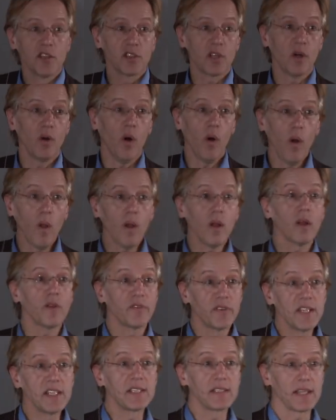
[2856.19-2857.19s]
So all of
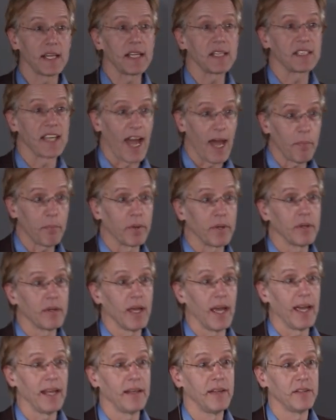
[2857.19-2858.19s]
these things happen,
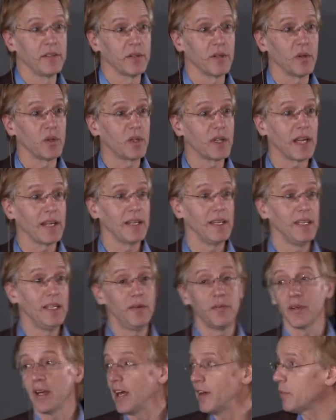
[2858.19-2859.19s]
and you know you can
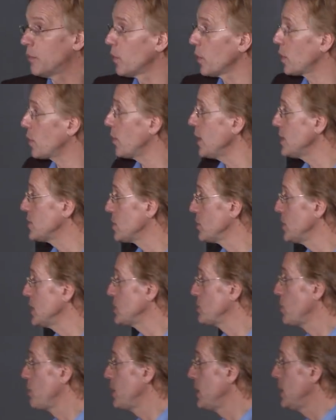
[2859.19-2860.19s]
even have more crazy. So
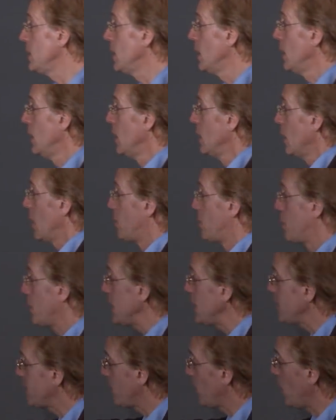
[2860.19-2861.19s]
this would be a
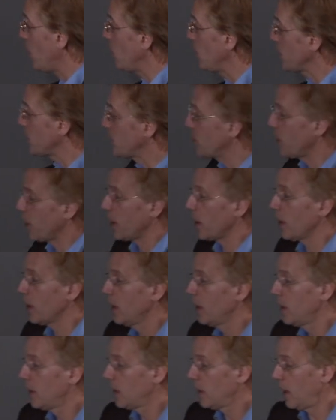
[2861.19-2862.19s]
brief moment where
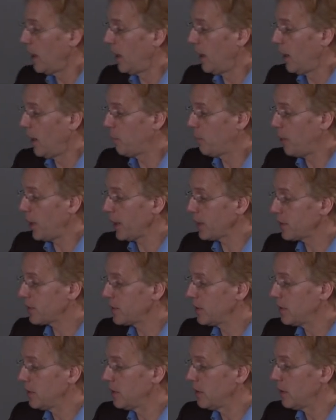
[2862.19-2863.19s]
uh, a
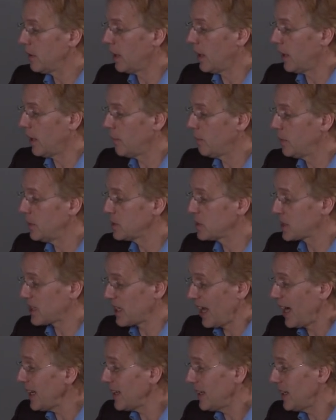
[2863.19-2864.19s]
particle uh,
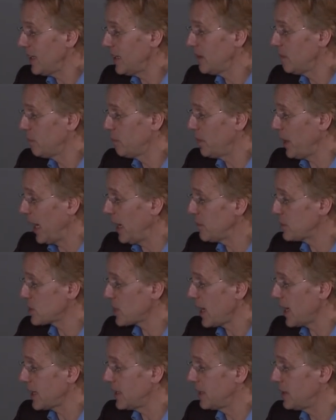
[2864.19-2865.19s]
slightly behaves
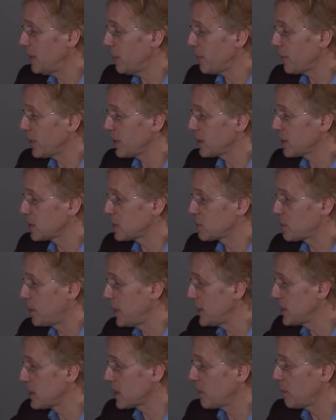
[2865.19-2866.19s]
slightly different. It
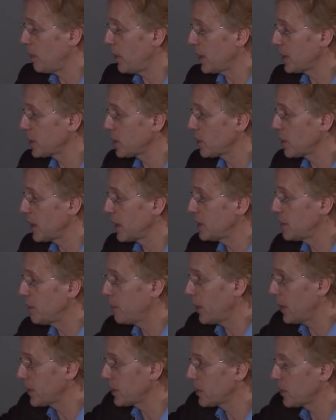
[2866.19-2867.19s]
splits into particle and
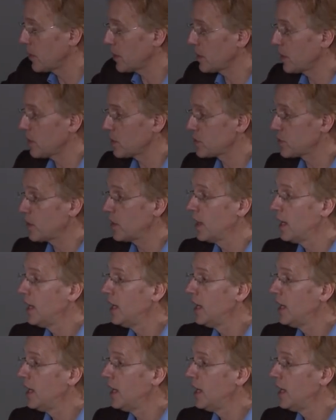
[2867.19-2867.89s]
antiparticle and goes through.